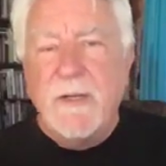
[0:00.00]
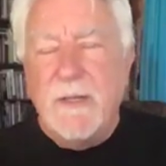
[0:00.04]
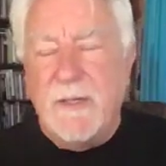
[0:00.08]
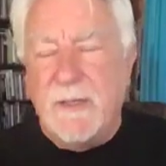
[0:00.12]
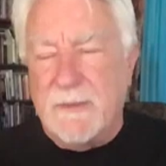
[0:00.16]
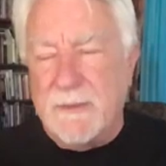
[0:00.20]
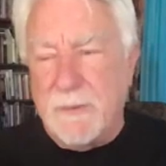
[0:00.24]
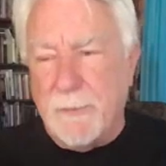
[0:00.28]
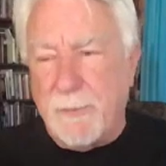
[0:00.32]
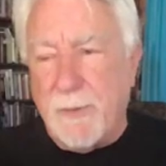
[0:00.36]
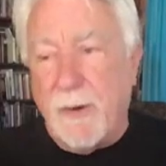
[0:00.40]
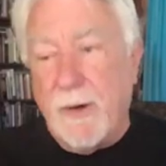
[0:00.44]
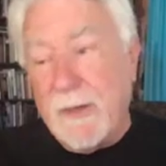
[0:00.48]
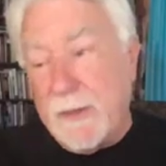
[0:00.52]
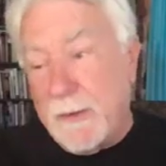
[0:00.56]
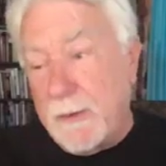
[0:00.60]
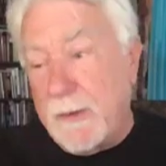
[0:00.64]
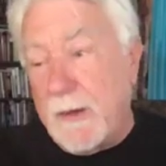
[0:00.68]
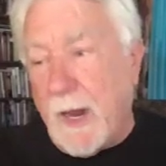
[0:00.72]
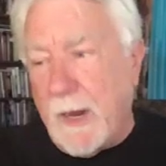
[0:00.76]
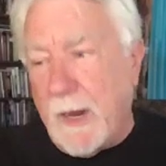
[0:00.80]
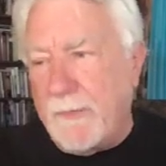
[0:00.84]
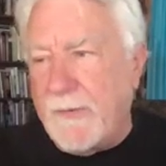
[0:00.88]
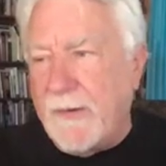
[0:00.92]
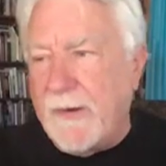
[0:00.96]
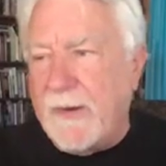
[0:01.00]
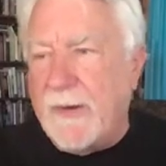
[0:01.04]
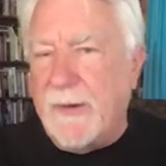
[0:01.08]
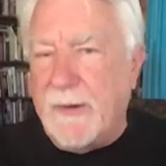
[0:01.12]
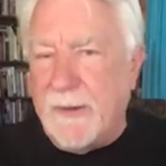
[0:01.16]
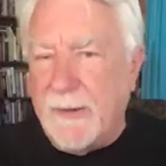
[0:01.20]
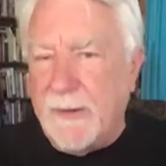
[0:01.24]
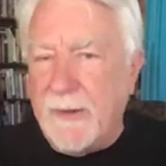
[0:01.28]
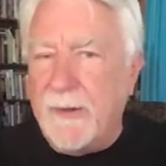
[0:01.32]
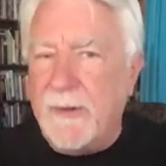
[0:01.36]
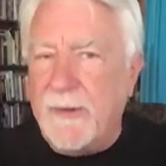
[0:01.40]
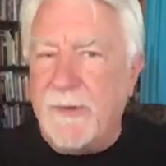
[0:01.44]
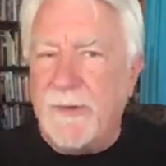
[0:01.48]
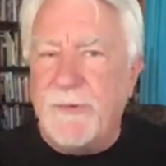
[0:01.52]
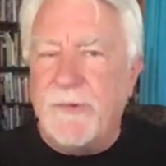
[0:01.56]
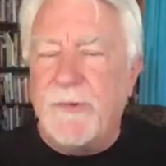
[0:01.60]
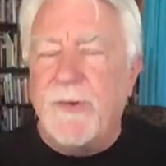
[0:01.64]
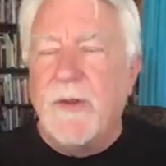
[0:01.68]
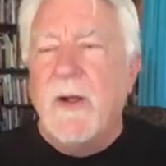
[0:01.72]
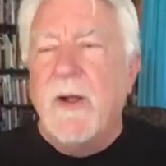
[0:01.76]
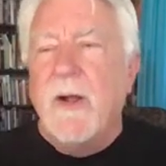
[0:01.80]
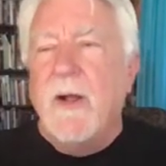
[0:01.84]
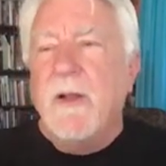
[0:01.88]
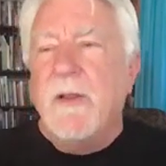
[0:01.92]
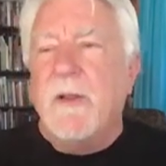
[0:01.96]
Is it part? I think it is.
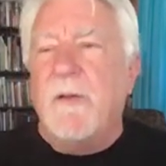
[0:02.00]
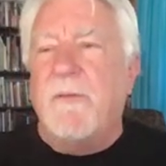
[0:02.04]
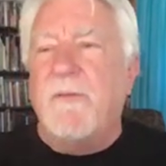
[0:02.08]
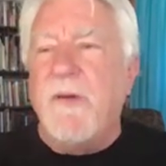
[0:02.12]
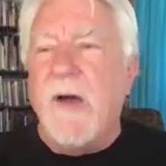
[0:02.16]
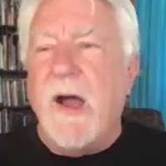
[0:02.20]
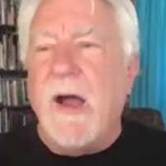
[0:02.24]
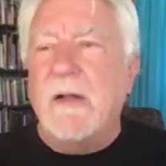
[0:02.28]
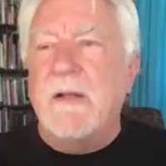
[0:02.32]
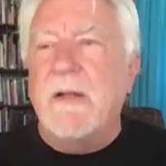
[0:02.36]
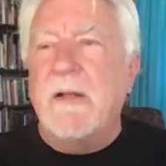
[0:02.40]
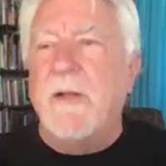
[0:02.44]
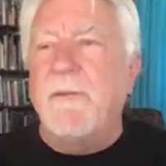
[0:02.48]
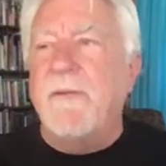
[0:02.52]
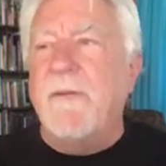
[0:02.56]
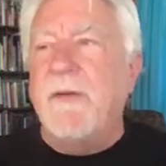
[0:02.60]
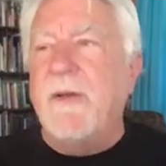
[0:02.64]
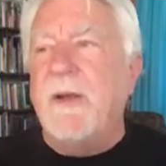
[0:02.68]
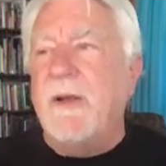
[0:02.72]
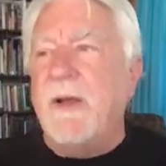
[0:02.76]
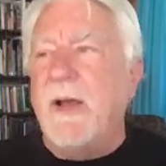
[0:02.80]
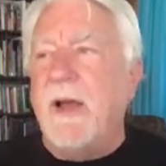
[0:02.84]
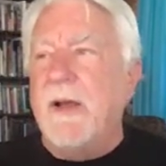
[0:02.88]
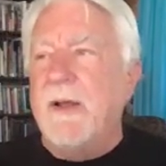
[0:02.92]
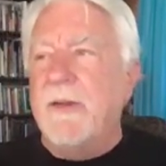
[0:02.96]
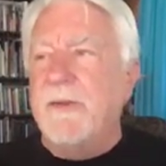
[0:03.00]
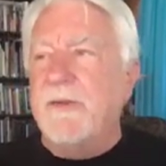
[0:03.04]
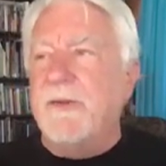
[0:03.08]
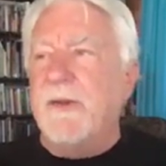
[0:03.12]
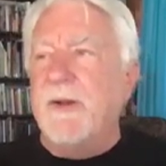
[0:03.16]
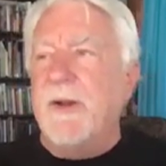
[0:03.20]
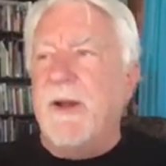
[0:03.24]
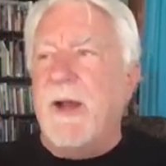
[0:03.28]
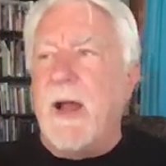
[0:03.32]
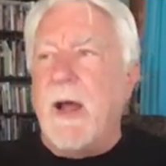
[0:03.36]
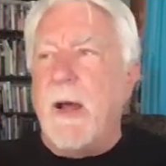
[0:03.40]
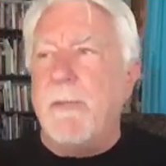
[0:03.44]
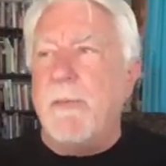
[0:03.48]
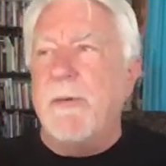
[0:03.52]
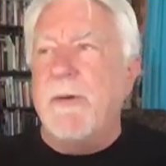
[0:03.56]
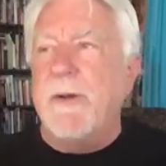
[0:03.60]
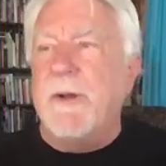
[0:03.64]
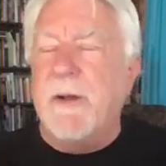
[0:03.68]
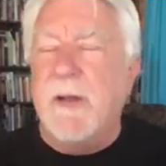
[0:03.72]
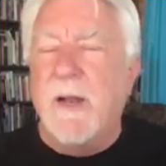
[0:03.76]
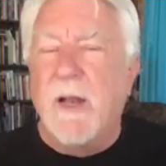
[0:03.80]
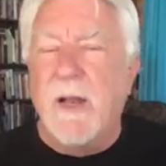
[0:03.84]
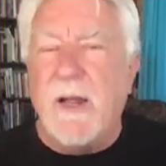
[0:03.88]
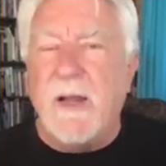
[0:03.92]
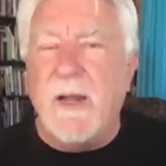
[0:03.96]
The fact that the incident happened
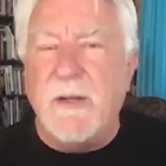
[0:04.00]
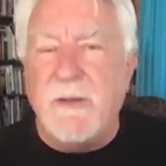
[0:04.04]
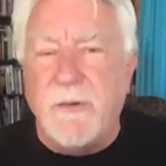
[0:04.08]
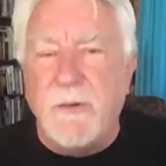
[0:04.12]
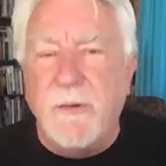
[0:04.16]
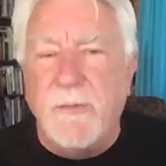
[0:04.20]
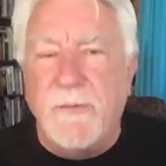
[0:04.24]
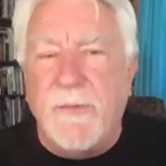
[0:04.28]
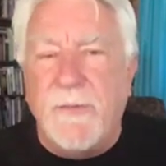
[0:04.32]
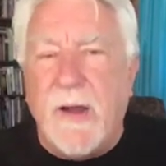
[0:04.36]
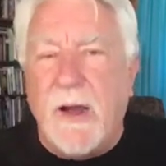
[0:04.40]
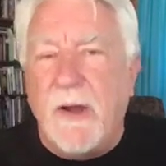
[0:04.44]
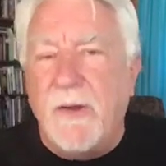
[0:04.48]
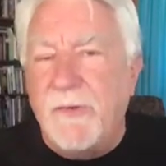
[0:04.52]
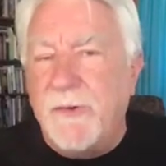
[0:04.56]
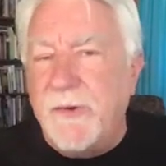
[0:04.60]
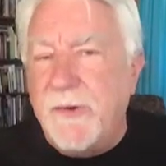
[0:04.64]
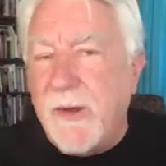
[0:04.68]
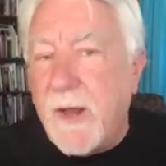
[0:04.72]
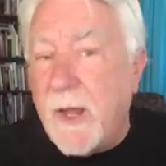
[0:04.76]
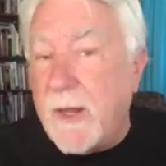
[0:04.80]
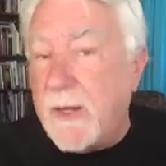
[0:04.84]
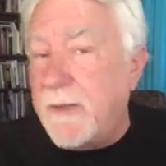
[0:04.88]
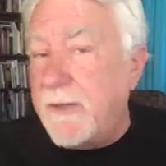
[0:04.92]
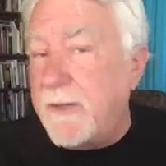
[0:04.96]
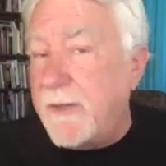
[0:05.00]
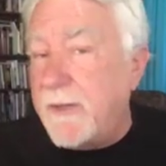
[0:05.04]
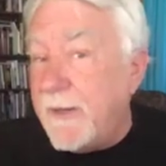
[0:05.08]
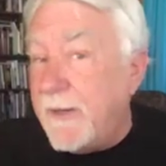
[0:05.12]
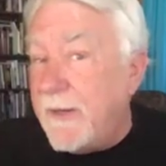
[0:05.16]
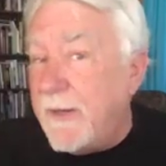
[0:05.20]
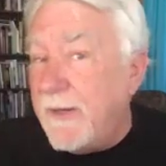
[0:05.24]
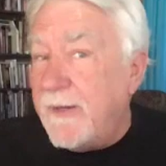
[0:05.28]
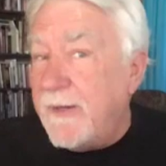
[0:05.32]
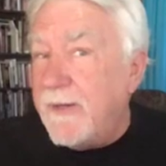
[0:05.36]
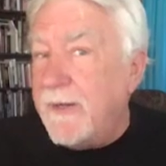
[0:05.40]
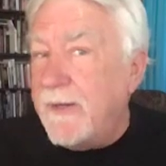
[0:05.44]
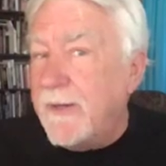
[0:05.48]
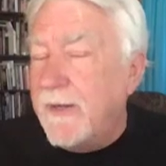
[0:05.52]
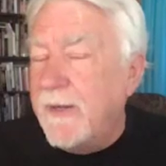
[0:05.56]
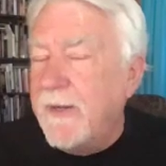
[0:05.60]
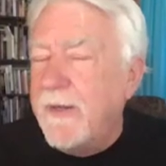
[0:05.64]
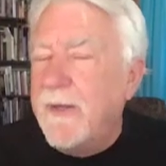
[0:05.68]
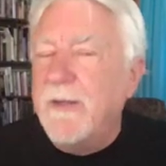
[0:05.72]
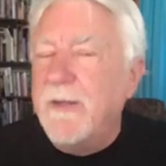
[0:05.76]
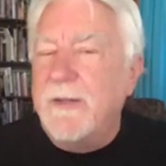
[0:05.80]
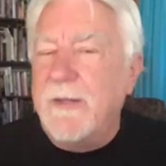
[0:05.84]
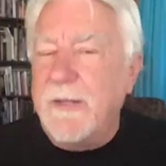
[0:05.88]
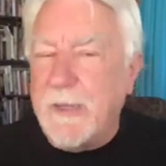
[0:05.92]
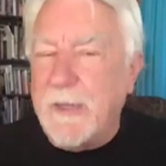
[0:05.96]
in late 2019.
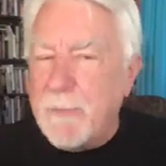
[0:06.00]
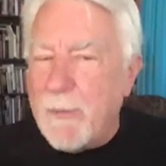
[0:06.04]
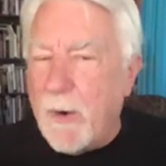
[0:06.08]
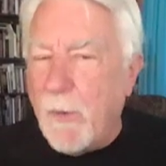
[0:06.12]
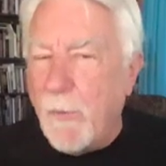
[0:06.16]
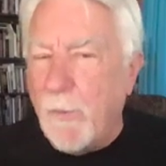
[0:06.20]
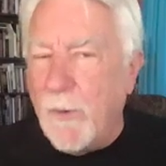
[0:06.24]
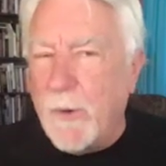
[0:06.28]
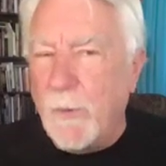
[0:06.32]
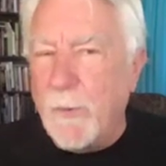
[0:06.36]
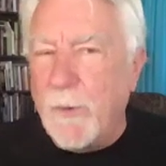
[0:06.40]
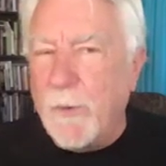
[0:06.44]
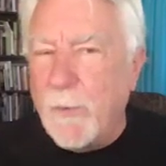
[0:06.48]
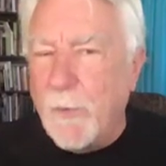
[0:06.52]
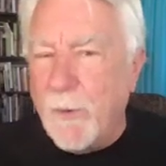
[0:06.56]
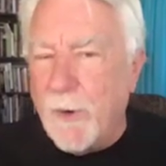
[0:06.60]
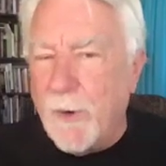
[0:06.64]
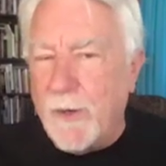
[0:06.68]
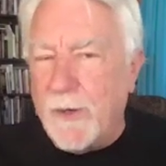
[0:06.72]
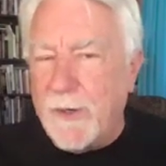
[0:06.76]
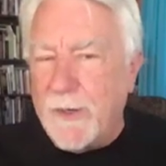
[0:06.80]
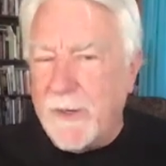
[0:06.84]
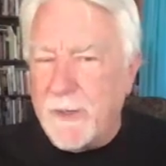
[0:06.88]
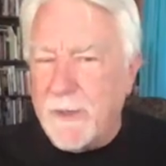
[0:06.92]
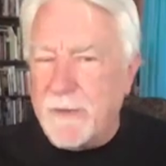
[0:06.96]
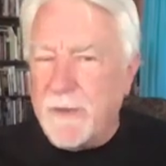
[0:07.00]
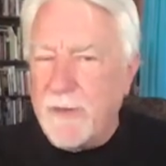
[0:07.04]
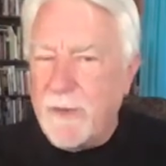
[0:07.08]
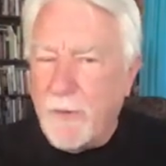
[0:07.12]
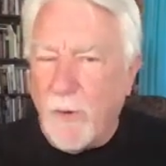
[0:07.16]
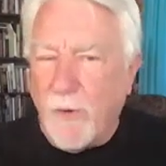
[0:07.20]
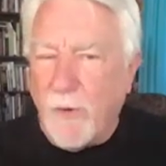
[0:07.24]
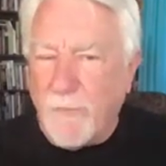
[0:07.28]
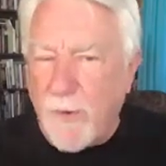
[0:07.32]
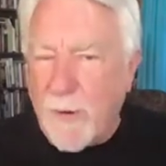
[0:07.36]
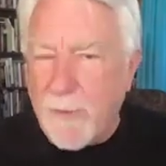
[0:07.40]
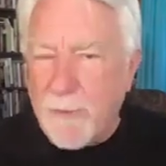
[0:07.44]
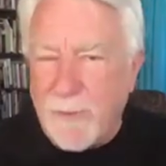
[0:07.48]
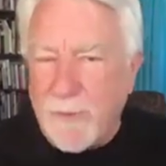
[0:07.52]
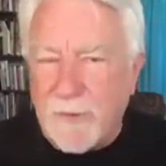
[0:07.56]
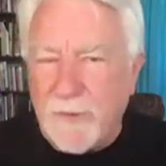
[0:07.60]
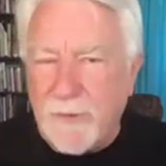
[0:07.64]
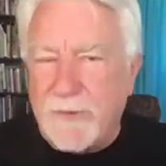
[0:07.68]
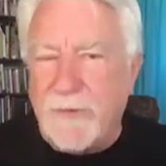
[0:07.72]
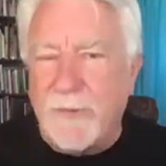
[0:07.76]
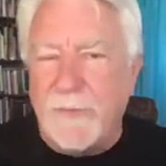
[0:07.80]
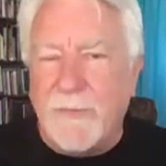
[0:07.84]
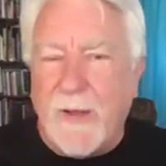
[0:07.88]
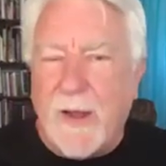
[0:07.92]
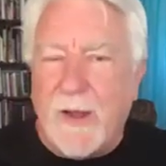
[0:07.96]
Think about where we were in November
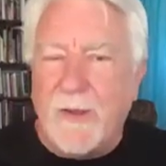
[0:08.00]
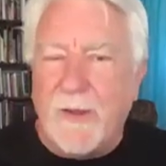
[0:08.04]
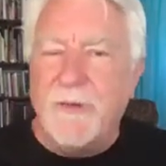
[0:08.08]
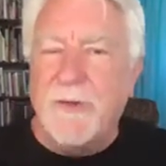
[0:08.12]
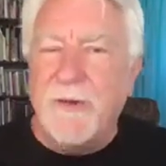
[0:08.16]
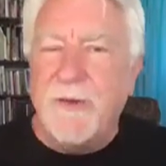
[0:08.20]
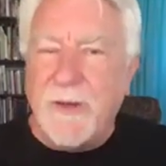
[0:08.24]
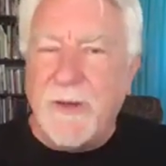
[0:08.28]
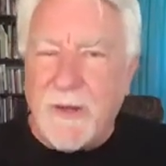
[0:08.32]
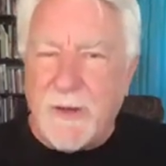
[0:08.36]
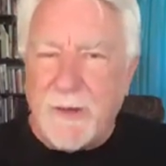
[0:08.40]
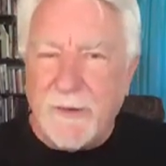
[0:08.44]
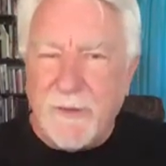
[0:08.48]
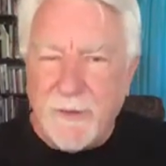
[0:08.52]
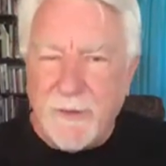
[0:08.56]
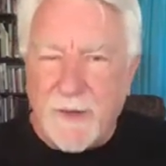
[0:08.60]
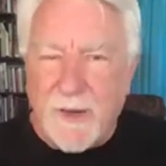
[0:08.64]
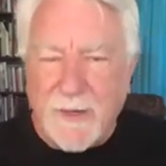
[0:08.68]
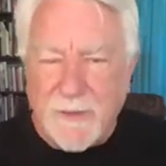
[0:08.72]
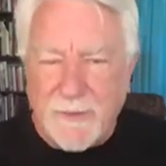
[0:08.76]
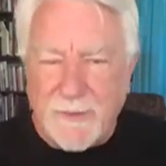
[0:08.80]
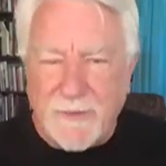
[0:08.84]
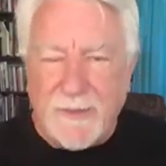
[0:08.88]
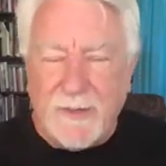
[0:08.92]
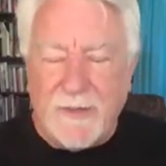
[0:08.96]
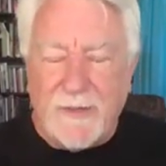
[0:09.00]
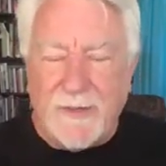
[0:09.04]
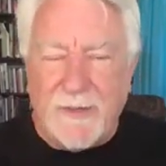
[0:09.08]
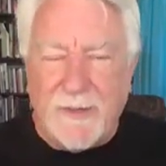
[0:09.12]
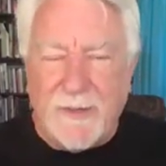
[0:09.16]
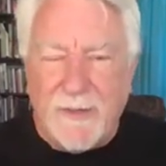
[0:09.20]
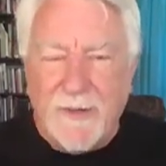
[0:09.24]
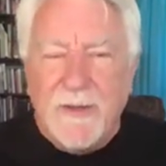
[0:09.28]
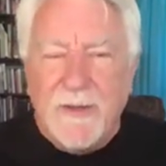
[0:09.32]
2019,